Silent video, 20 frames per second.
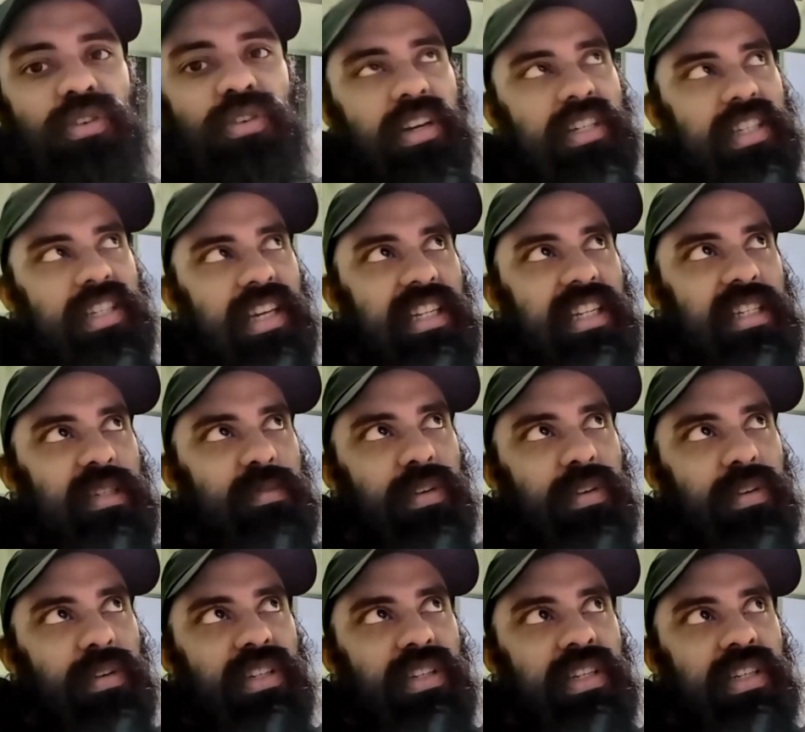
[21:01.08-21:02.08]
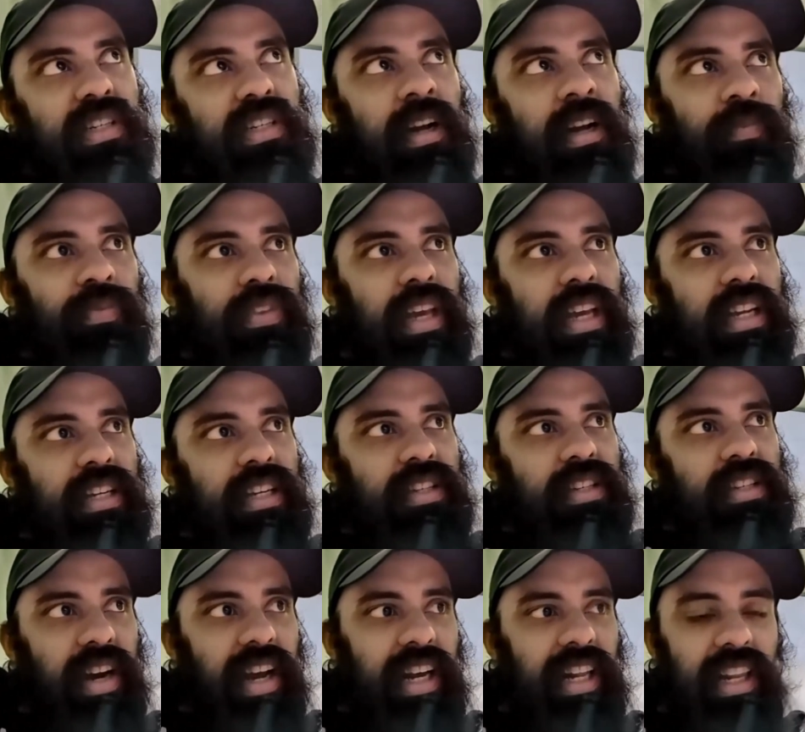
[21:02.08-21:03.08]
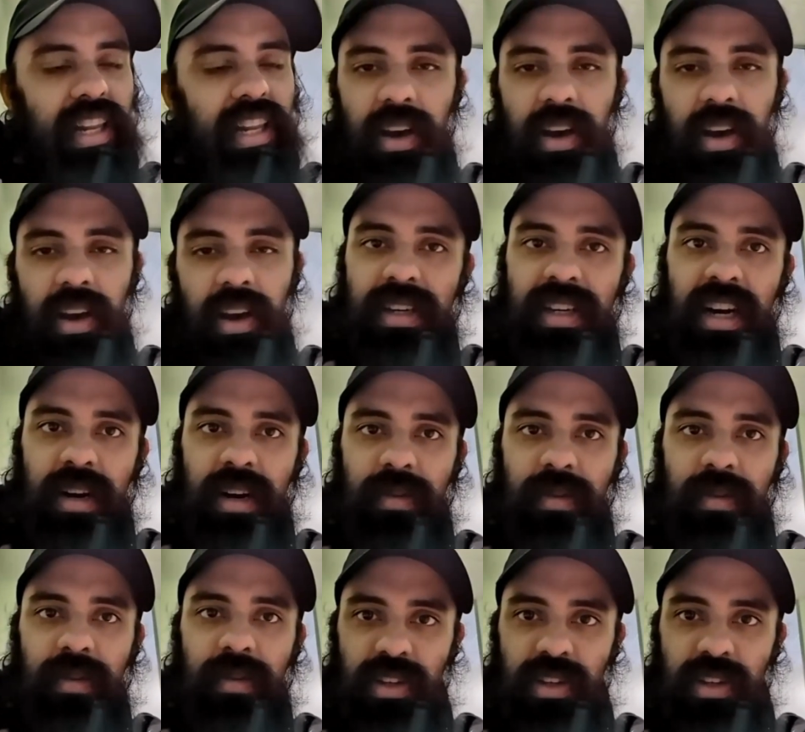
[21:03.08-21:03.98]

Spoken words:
in a sense, because internet clout comes